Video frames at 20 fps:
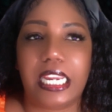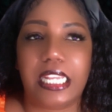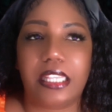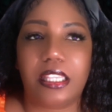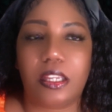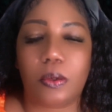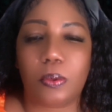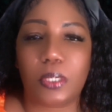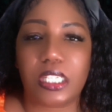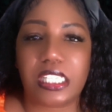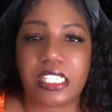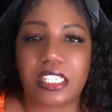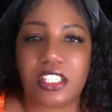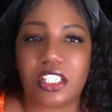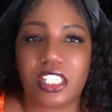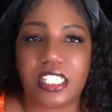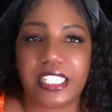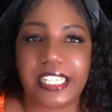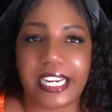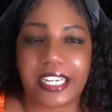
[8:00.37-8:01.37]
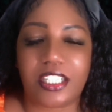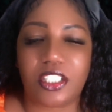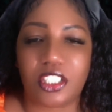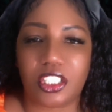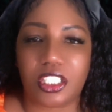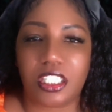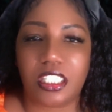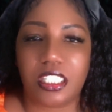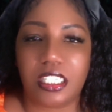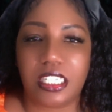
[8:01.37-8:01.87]
there was a
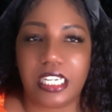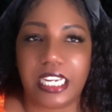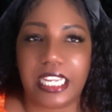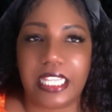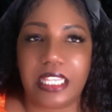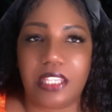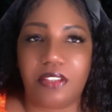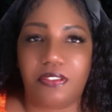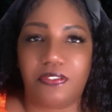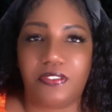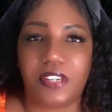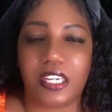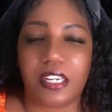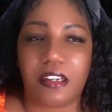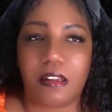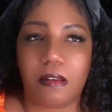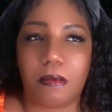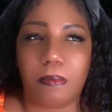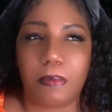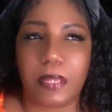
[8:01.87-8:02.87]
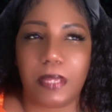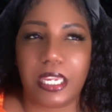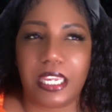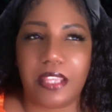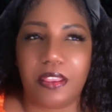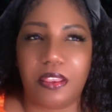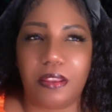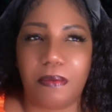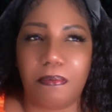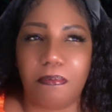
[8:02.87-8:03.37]
section in the film
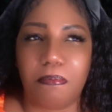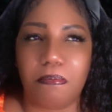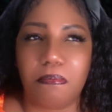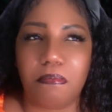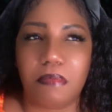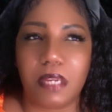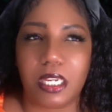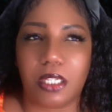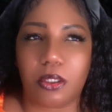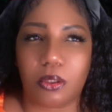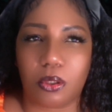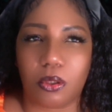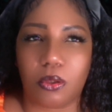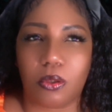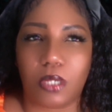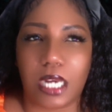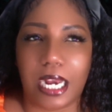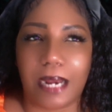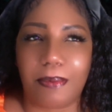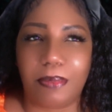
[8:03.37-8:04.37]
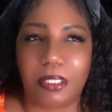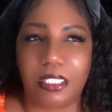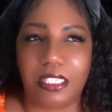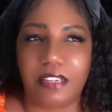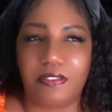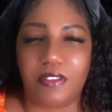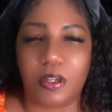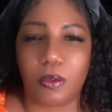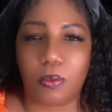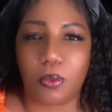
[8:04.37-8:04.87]
in the middle, I
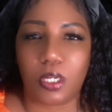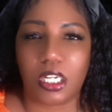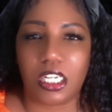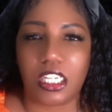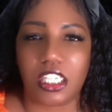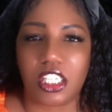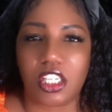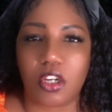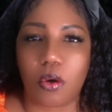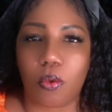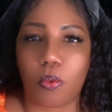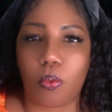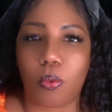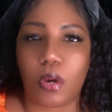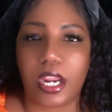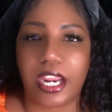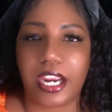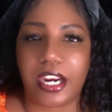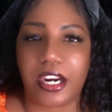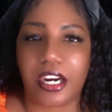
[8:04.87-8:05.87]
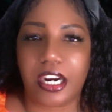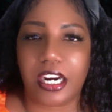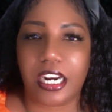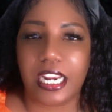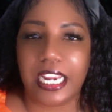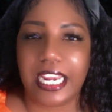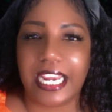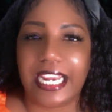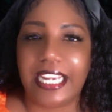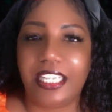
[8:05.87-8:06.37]
believe it was, where
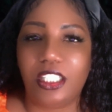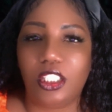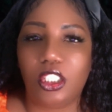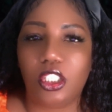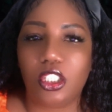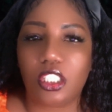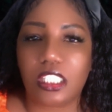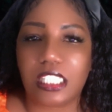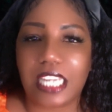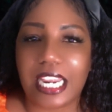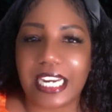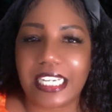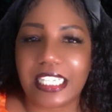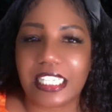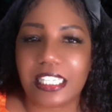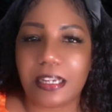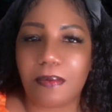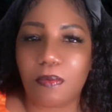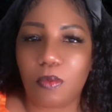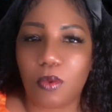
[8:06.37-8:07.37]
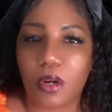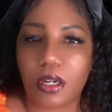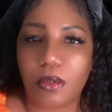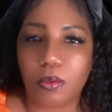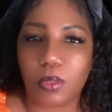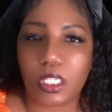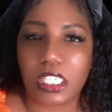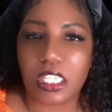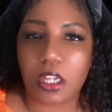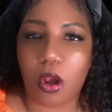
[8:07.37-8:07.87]
it looked like someone
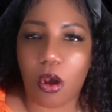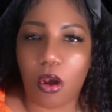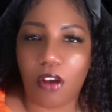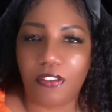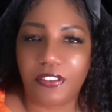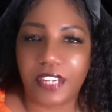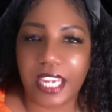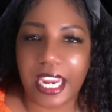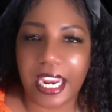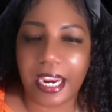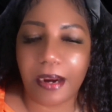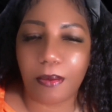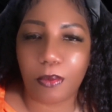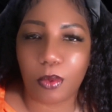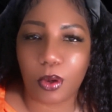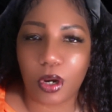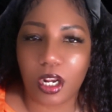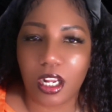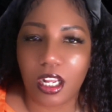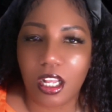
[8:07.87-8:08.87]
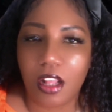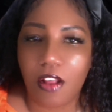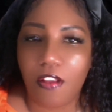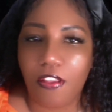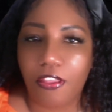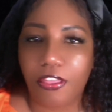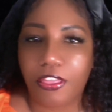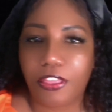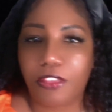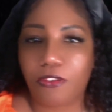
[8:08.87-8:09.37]
was off camera
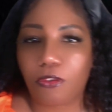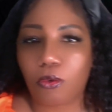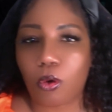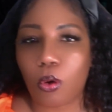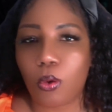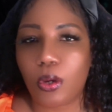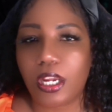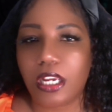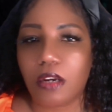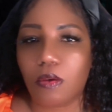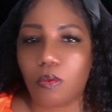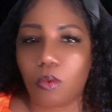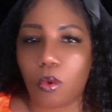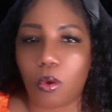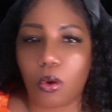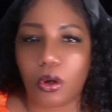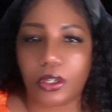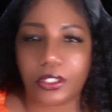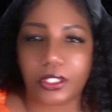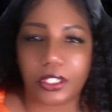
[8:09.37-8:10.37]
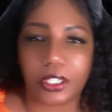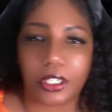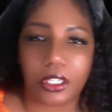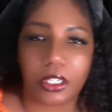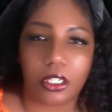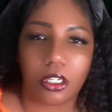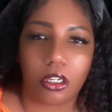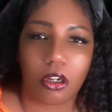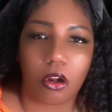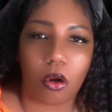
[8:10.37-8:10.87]
throwing water
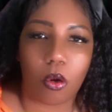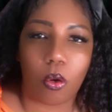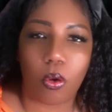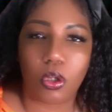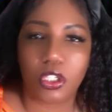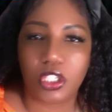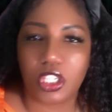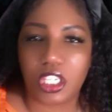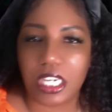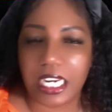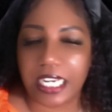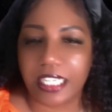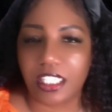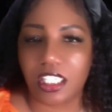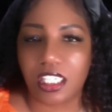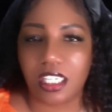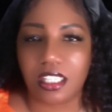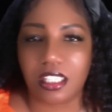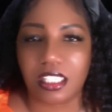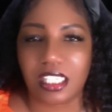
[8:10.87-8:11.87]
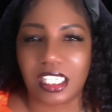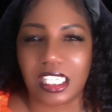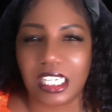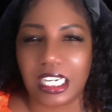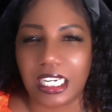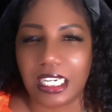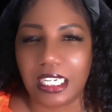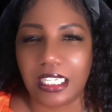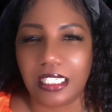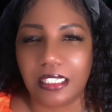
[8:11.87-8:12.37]
on into the
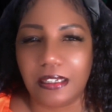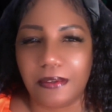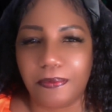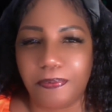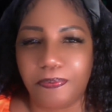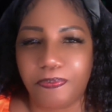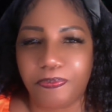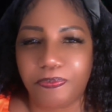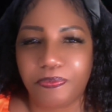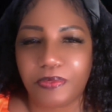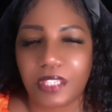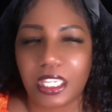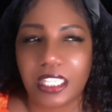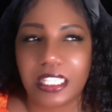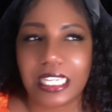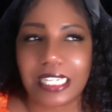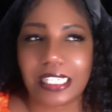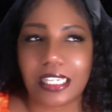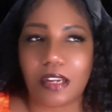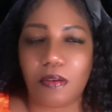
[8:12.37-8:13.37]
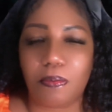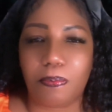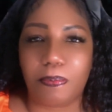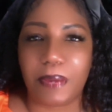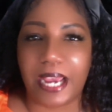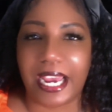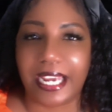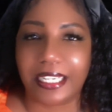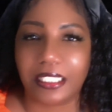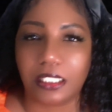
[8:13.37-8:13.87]
scene that's how
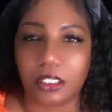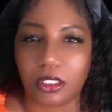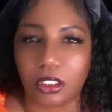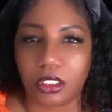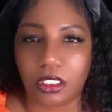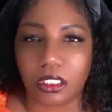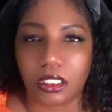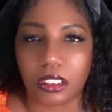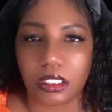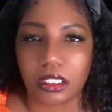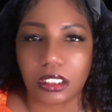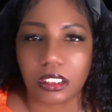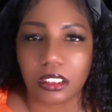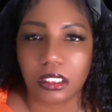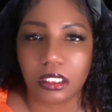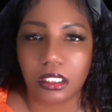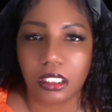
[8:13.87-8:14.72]
bad it looked.